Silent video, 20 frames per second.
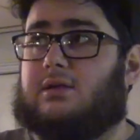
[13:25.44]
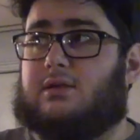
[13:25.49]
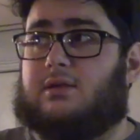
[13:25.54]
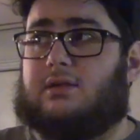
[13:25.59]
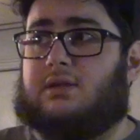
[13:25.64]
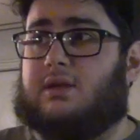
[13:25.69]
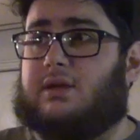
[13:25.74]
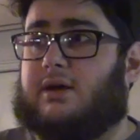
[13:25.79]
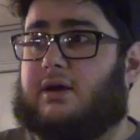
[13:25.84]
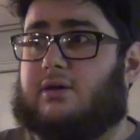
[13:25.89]

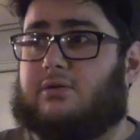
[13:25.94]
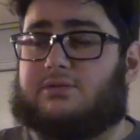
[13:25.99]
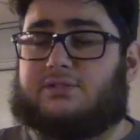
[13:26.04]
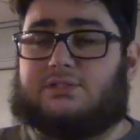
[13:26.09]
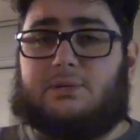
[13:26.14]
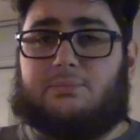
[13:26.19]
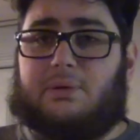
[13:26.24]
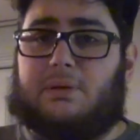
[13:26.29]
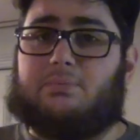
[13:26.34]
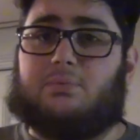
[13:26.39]
you know,
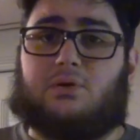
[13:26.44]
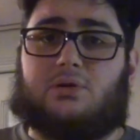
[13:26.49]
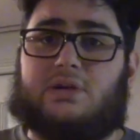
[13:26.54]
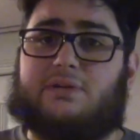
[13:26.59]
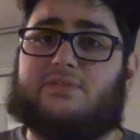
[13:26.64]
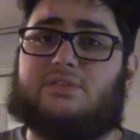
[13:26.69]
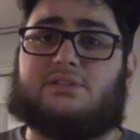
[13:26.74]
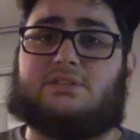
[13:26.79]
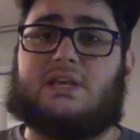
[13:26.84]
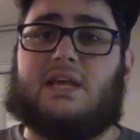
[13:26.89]
some people are
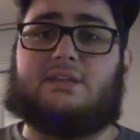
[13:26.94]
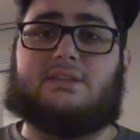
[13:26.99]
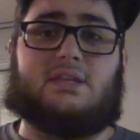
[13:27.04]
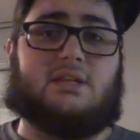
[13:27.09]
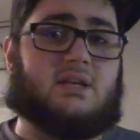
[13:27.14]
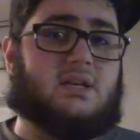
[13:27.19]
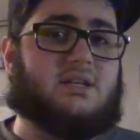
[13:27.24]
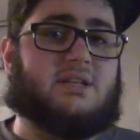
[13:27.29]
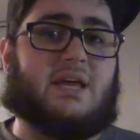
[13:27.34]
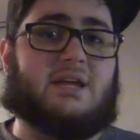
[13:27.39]
even saying
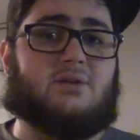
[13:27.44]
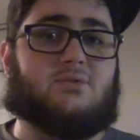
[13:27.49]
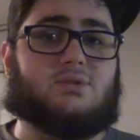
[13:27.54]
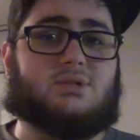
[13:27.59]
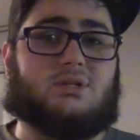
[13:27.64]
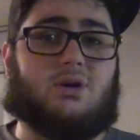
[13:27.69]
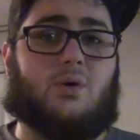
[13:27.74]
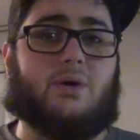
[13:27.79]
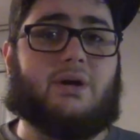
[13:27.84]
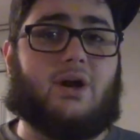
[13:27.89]
that Nintendo is
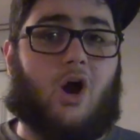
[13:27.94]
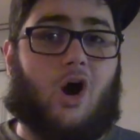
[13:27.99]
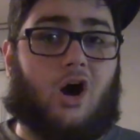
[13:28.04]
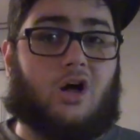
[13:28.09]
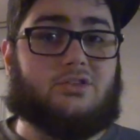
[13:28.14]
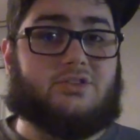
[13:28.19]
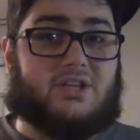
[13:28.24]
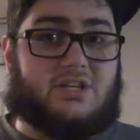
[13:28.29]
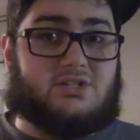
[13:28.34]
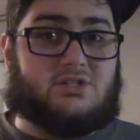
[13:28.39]
going
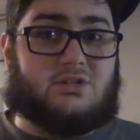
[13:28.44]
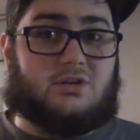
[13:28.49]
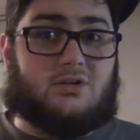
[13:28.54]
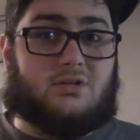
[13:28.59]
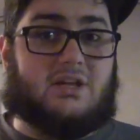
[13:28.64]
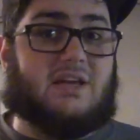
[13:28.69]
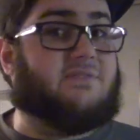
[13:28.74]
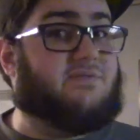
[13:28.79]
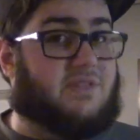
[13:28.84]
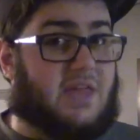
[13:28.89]
all
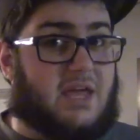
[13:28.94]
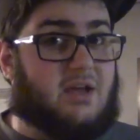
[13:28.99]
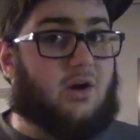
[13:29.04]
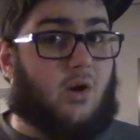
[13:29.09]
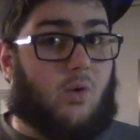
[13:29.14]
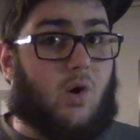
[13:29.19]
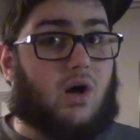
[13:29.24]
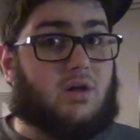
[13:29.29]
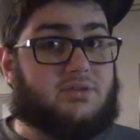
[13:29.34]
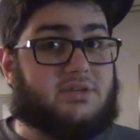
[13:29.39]
digital. If they
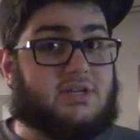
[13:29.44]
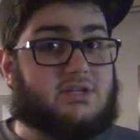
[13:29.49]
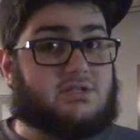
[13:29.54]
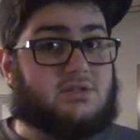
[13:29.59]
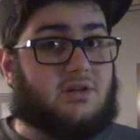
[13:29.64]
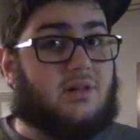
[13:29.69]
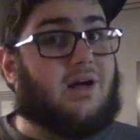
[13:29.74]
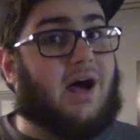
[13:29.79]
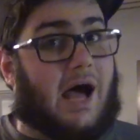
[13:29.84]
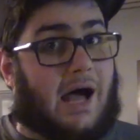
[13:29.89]
go all
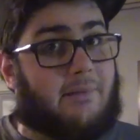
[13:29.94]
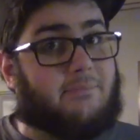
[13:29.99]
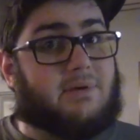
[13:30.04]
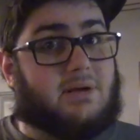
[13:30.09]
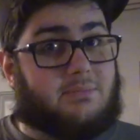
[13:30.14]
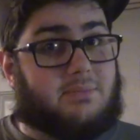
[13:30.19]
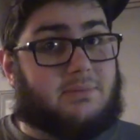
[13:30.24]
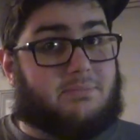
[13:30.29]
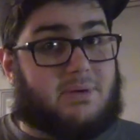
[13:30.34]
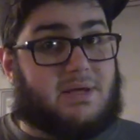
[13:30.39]
digital, I'm going
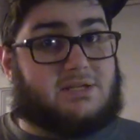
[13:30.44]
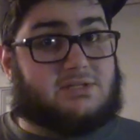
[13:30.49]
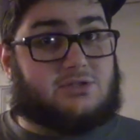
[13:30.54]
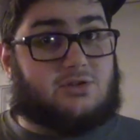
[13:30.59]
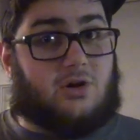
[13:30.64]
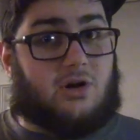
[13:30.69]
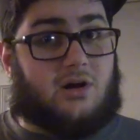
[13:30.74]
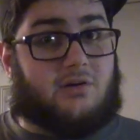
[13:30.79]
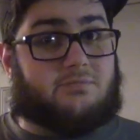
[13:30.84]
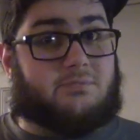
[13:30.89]
to be pissed
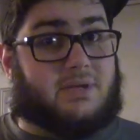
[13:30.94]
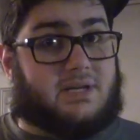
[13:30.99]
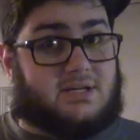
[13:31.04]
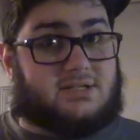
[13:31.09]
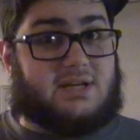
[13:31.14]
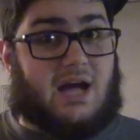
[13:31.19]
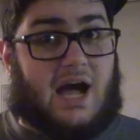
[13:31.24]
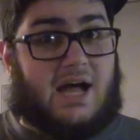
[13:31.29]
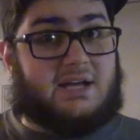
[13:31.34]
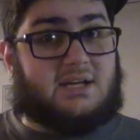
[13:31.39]
off
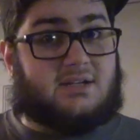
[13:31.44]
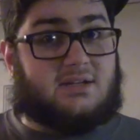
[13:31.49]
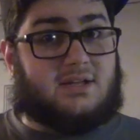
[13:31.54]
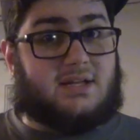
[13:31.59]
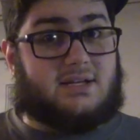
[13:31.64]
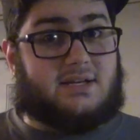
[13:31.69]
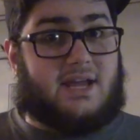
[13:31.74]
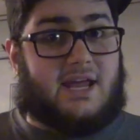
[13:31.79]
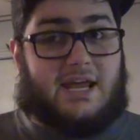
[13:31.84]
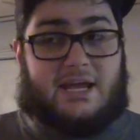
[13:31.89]
because I
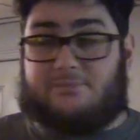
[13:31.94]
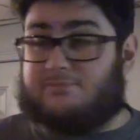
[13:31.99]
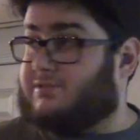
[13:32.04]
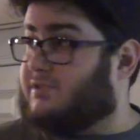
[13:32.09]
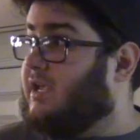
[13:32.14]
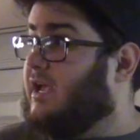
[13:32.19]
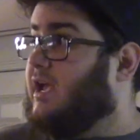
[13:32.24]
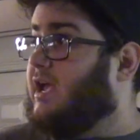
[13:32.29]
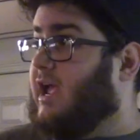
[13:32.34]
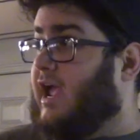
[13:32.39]
collect games.
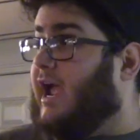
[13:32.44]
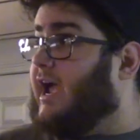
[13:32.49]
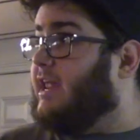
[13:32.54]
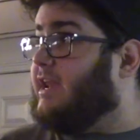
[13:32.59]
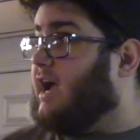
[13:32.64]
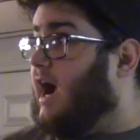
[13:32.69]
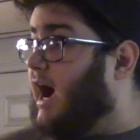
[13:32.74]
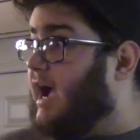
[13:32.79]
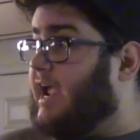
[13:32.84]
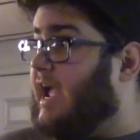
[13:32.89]

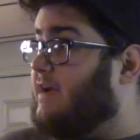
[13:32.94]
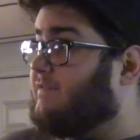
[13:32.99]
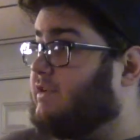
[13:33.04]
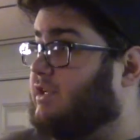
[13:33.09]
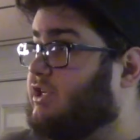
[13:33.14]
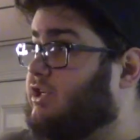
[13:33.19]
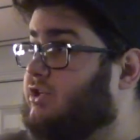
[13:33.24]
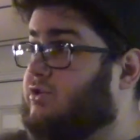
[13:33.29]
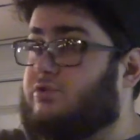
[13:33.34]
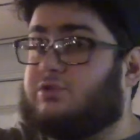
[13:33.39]
And I have a
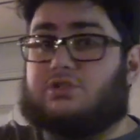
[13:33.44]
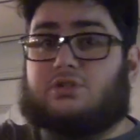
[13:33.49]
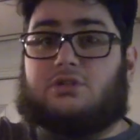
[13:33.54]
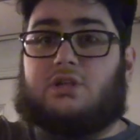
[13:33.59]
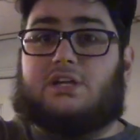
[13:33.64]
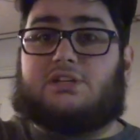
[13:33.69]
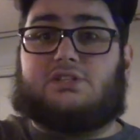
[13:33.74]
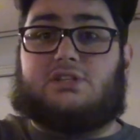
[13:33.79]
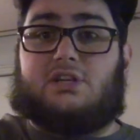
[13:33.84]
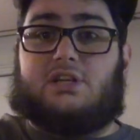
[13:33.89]
huge
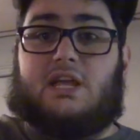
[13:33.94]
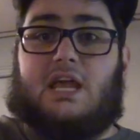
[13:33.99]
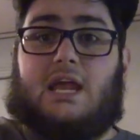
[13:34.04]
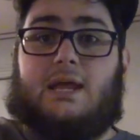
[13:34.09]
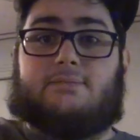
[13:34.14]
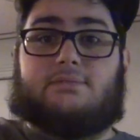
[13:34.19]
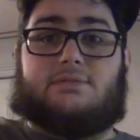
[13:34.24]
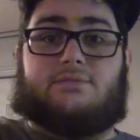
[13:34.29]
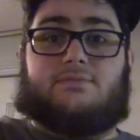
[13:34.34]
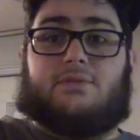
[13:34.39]
collection of
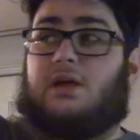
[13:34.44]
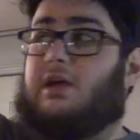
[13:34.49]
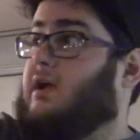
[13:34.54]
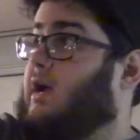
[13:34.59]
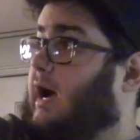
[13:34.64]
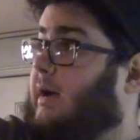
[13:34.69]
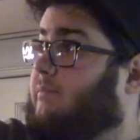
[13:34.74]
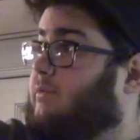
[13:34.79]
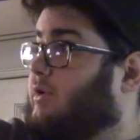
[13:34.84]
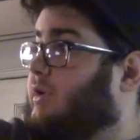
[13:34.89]
games if
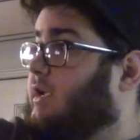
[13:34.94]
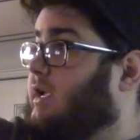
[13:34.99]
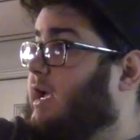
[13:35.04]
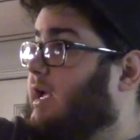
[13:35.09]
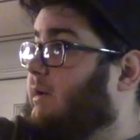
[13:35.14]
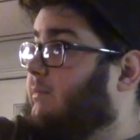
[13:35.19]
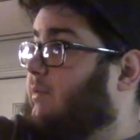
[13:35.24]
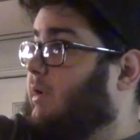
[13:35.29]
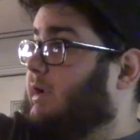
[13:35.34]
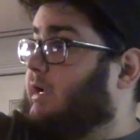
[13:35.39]
I'm looking
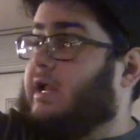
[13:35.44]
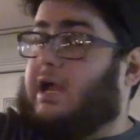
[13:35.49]
at them right